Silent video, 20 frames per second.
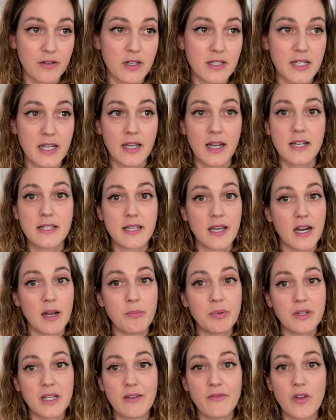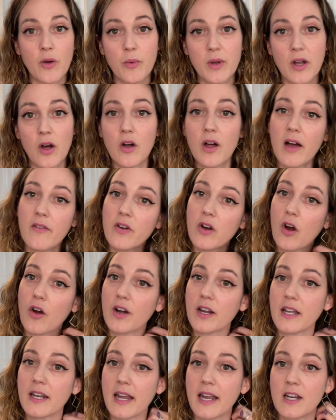Because like I said, I believe that we all have a
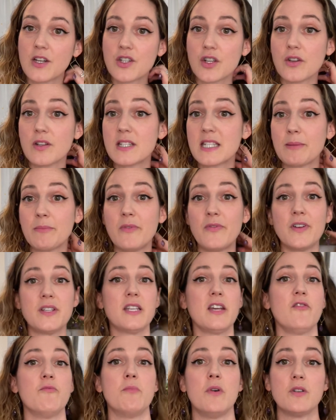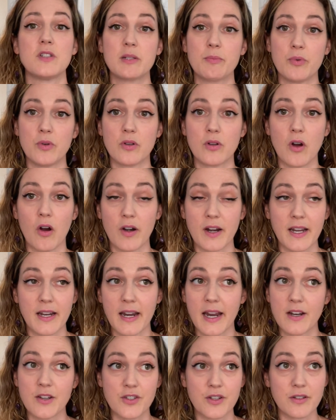guardian angel, and some of us have multiple guardian
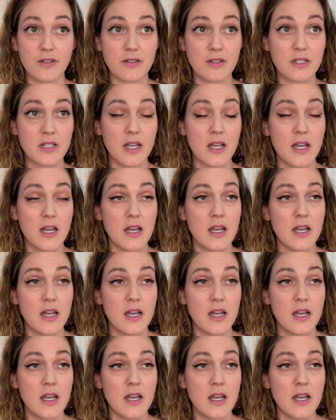angels.